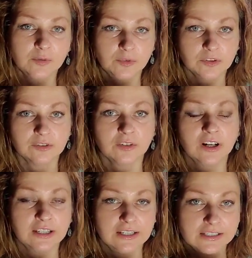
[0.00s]
beautiful
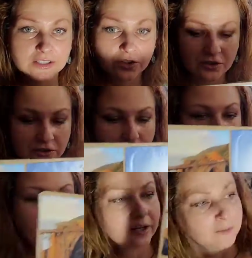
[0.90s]
architectural
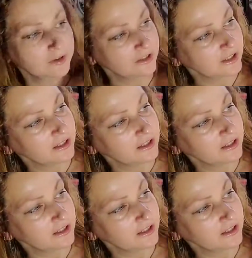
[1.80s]
environment.